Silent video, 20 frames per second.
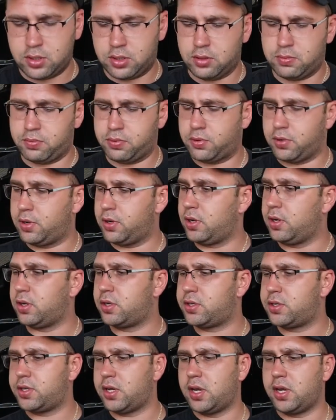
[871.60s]
I'm pretty
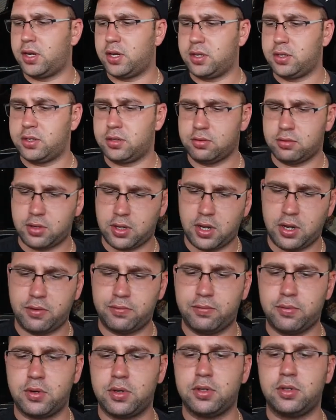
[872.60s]
excited to
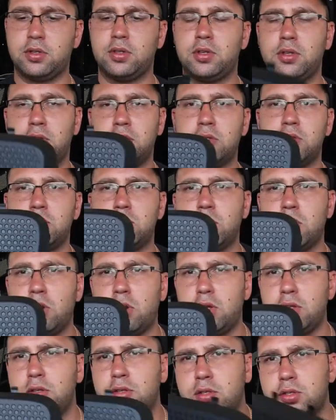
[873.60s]
have one
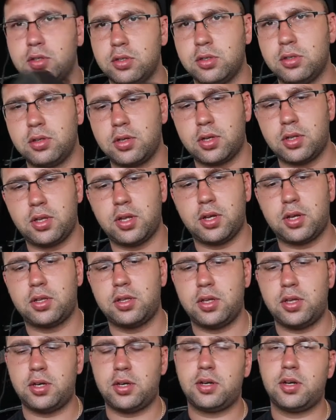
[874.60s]
installed. It should look a lot
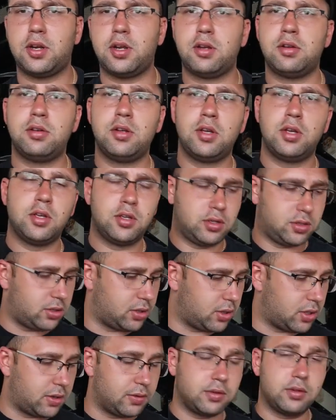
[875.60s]
cleaner now, so
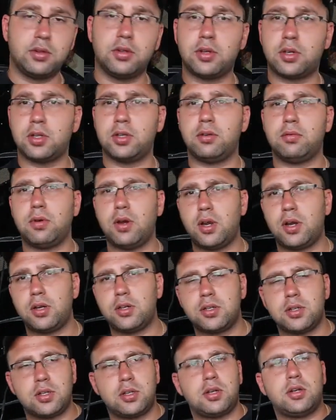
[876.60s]
you don't have to look at the
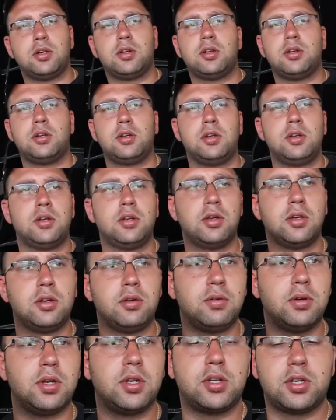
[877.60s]
wires in there,
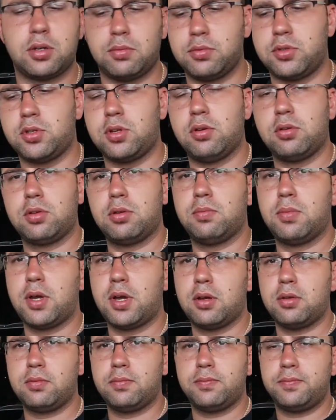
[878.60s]
which I'm stoked
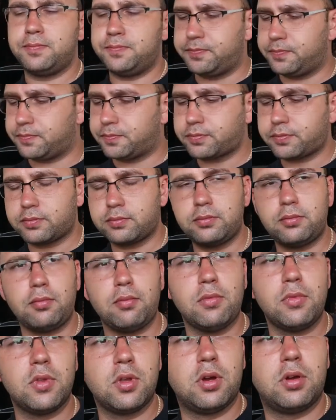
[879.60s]
about.
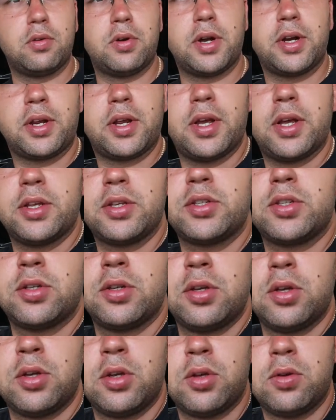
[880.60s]
All right, guys,
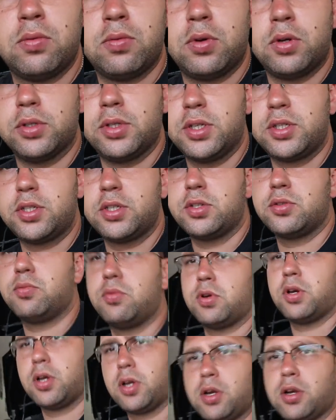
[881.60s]
well, this is
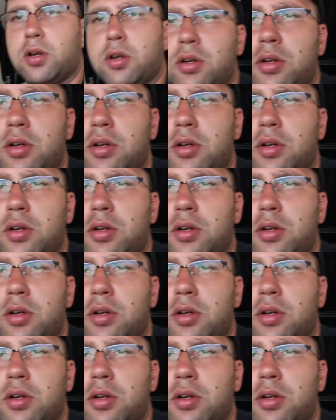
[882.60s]
where